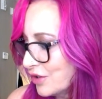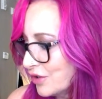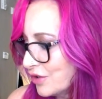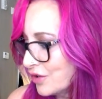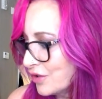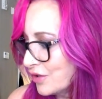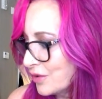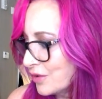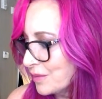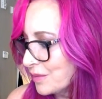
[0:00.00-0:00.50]

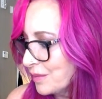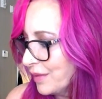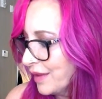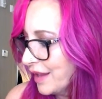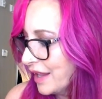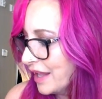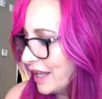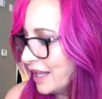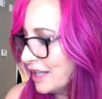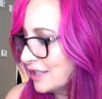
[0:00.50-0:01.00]
Her
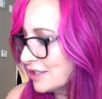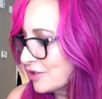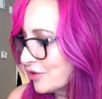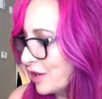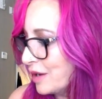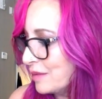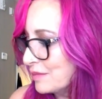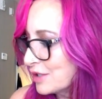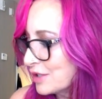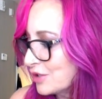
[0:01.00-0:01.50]

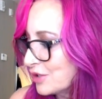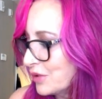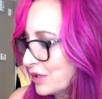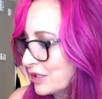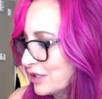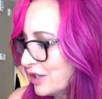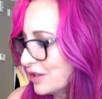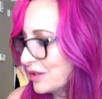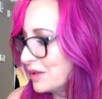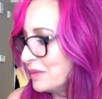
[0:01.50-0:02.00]
Instagram
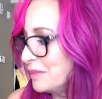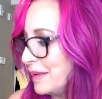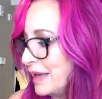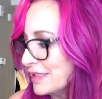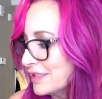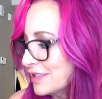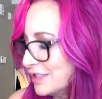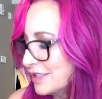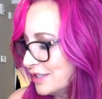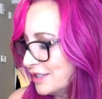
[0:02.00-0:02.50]
stories are the best